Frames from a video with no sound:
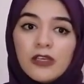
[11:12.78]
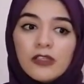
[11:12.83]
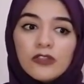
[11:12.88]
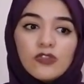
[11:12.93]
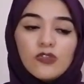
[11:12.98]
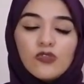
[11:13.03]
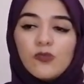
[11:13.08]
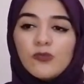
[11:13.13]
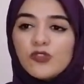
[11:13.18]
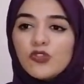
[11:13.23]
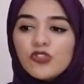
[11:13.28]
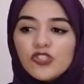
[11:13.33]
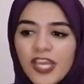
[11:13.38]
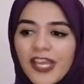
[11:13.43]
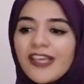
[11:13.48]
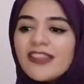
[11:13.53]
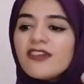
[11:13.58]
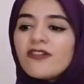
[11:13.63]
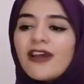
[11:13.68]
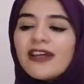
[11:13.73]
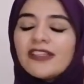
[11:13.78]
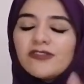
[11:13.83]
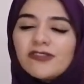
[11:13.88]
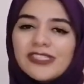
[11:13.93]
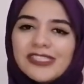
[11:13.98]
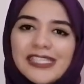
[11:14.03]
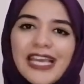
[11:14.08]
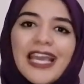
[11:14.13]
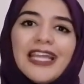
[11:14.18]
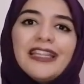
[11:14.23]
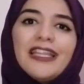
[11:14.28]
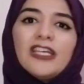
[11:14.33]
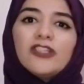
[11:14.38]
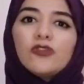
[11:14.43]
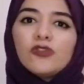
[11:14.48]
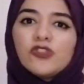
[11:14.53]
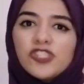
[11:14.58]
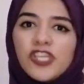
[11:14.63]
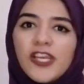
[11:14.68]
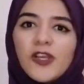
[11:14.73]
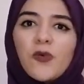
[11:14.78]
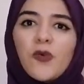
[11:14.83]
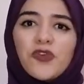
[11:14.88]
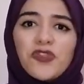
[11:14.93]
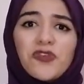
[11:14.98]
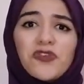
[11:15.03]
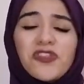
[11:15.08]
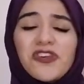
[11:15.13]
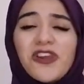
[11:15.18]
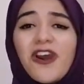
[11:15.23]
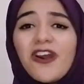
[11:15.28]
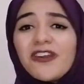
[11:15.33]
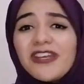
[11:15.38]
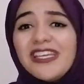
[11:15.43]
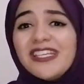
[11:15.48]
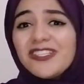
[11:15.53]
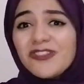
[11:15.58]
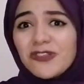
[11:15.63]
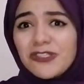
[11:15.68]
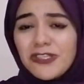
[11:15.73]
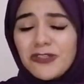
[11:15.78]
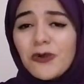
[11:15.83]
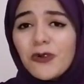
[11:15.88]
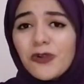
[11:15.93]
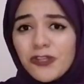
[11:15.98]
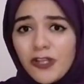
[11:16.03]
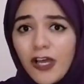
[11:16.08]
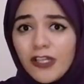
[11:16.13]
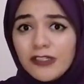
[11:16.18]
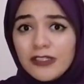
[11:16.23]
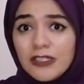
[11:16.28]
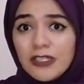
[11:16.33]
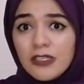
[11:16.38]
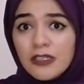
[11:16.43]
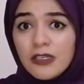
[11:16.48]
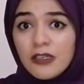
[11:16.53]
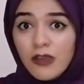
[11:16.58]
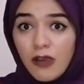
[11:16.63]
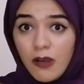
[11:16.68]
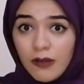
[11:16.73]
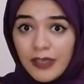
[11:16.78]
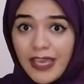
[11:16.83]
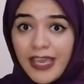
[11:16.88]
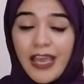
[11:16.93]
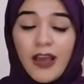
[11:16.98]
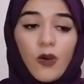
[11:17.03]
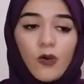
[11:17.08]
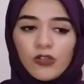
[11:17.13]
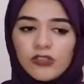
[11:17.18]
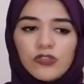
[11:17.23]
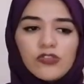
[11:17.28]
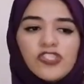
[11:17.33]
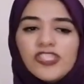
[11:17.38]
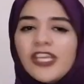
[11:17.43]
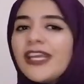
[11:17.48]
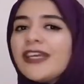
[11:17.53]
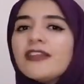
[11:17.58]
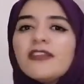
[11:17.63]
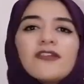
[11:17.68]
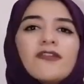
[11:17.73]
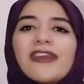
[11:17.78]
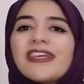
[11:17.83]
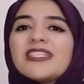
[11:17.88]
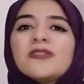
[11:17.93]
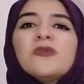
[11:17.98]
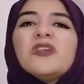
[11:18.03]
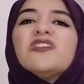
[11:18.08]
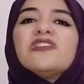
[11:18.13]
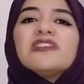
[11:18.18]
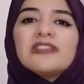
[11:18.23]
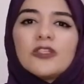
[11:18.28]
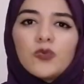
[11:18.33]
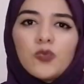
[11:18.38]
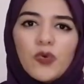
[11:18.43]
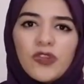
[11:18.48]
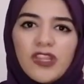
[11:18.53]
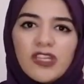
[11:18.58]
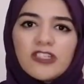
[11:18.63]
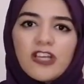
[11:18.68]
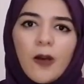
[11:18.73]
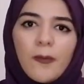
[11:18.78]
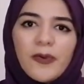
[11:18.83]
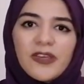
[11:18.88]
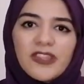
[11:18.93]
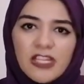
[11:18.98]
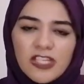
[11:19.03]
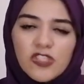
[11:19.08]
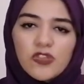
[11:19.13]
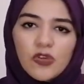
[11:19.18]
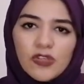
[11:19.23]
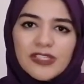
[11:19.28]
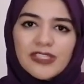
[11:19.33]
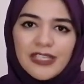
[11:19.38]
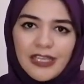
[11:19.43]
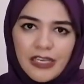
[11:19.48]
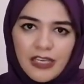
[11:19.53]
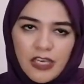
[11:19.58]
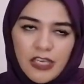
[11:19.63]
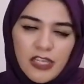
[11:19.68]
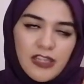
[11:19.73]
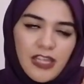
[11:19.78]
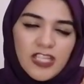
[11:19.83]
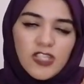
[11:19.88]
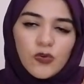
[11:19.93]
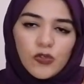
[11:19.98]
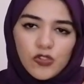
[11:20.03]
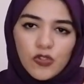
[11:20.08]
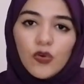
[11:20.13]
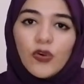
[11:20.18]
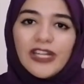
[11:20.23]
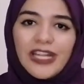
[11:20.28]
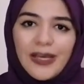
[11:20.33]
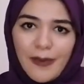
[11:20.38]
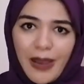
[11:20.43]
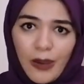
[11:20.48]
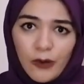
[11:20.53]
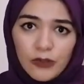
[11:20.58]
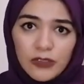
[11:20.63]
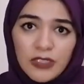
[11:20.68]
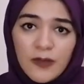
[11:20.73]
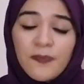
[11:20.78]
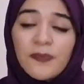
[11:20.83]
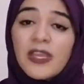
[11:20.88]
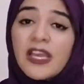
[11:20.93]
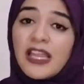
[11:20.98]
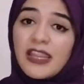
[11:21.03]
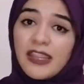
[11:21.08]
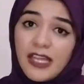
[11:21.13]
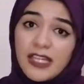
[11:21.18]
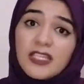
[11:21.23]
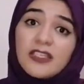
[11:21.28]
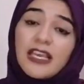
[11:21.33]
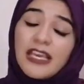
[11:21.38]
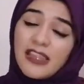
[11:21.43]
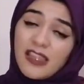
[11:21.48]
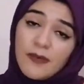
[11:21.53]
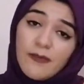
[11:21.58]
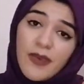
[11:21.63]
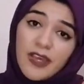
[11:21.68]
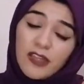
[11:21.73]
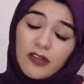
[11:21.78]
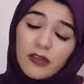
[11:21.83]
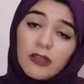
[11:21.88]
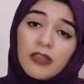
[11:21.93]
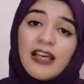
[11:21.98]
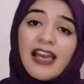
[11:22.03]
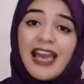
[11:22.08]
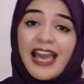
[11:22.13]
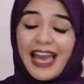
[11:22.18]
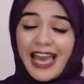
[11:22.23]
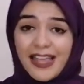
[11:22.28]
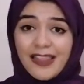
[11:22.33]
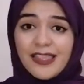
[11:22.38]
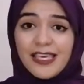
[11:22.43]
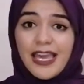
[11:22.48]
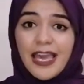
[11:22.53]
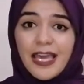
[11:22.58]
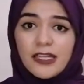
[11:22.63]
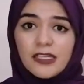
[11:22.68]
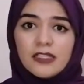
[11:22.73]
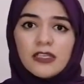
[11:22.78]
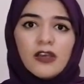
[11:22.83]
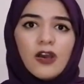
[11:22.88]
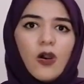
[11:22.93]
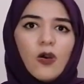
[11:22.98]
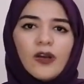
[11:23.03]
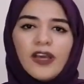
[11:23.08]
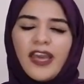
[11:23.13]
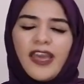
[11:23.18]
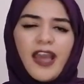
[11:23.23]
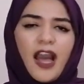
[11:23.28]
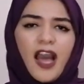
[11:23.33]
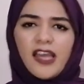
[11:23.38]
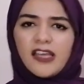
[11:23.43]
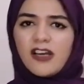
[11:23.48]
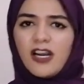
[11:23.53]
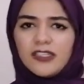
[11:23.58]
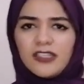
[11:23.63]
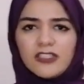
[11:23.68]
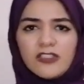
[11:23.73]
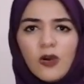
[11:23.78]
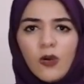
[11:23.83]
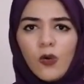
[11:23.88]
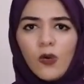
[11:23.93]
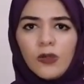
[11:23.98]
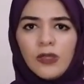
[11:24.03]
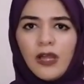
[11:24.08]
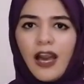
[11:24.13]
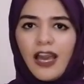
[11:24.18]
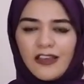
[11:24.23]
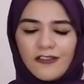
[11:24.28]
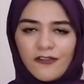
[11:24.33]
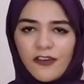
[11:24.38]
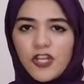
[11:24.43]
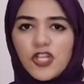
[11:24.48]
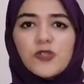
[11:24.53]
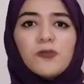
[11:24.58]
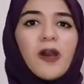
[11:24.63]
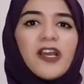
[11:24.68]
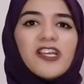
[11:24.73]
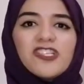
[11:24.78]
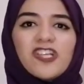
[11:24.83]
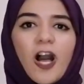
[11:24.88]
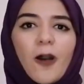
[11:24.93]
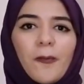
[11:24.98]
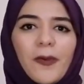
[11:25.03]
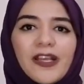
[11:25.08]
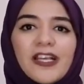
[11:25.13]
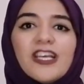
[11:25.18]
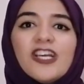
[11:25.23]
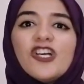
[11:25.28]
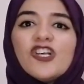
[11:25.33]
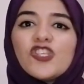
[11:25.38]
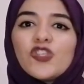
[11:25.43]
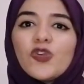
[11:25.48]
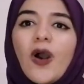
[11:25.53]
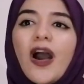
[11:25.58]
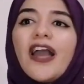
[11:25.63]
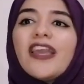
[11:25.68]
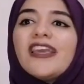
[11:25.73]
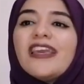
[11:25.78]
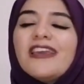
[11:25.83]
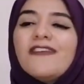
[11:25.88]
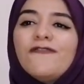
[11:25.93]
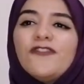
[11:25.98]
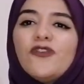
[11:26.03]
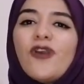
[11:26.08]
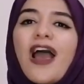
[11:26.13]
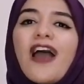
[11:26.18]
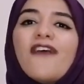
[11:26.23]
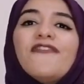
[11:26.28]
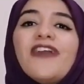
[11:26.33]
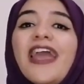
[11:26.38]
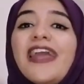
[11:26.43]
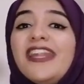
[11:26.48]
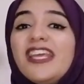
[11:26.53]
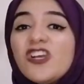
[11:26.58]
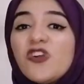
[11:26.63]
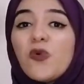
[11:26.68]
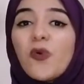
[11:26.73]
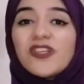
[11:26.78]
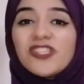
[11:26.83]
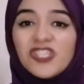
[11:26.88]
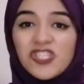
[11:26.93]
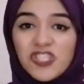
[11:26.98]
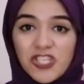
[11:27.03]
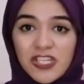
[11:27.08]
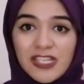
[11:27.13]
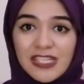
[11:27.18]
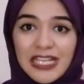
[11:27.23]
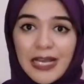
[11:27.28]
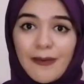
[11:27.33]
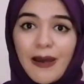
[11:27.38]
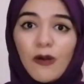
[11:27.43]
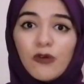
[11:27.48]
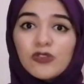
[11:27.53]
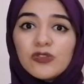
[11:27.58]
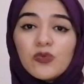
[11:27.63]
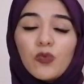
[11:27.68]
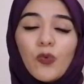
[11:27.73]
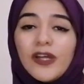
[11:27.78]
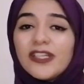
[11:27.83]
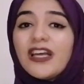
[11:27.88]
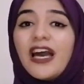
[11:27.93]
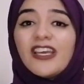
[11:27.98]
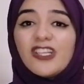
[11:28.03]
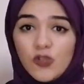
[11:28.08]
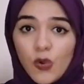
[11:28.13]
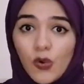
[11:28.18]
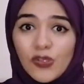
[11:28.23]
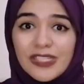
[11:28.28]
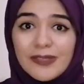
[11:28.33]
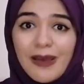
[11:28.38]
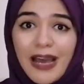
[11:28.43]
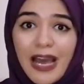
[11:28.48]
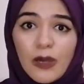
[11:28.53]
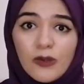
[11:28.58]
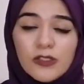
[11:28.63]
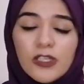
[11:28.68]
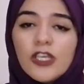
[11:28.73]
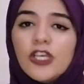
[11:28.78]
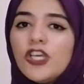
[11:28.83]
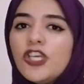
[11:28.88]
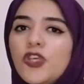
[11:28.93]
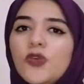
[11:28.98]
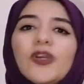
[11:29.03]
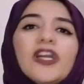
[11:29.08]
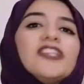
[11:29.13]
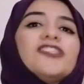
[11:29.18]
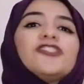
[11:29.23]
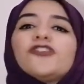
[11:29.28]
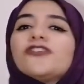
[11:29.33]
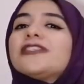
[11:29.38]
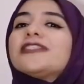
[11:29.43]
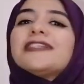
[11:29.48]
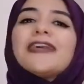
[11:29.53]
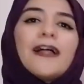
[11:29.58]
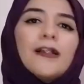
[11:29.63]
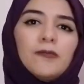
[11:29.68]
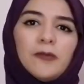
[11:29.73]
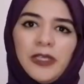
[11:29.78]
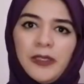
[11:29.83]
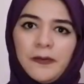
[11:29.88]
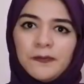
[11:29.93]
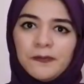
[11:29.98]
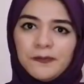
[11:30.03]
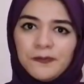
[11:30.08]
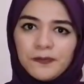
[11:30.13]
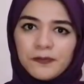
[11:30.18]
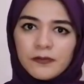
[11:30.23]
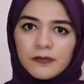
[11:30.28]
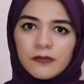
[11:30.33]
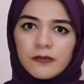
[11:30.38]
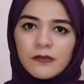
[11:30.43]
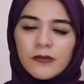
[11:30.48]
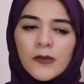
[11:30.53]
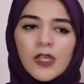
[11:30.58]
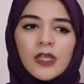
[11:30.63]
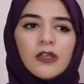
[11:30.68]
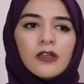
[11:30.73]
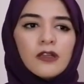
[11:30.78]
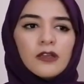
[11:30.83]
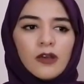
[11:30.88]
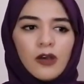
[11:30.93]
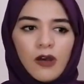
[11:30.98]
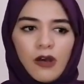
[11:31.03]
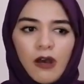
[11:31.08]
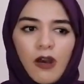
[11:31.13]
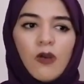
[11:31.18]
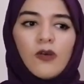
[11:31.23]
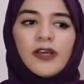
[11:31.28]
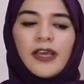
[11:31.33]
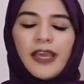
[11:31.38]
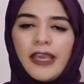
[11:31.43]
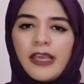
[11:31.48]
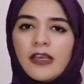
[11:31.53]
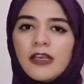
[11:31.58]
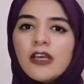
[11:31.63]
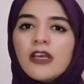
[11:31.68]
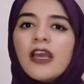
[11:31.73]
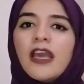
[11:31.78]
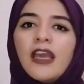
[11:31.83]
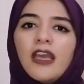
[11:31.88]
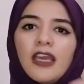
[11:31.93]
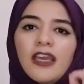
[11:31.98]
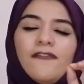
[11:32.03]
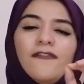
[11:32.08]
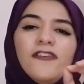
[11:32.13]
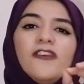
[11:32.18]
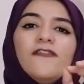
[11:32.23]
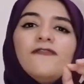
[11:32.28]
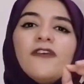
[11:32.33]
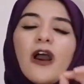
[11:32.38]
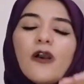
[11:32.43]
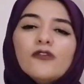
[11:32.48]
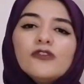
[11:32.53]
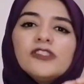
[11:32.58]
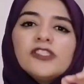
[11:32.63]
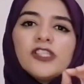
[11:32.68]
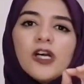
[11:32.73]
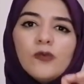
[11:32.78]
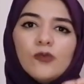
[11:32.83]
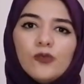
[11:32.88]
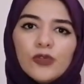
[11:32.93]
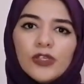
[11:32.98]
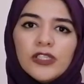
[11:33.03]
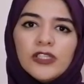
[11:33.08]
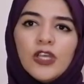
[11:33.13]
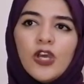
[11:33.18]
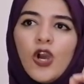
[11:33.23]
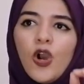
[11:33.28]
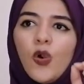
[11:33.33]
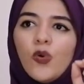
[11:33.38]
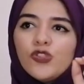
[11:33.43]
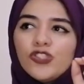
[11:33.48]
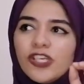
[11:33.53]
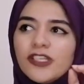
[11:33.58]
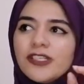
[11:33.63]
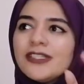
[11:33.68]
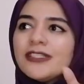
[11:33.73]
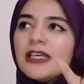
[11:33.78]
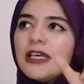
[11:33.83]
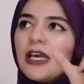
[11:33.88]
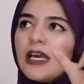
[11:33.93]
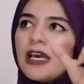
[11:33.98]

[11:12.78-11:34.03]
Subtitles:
to check their understanding, to check whether they are interested or not, okay, or to check their experiences with the topic that you're talking about. That's in the middle. At the end, okay, I got it all, I finished my topic. So if you have any questions about what I talked about, you can just tell me. Okay, if you found someone who just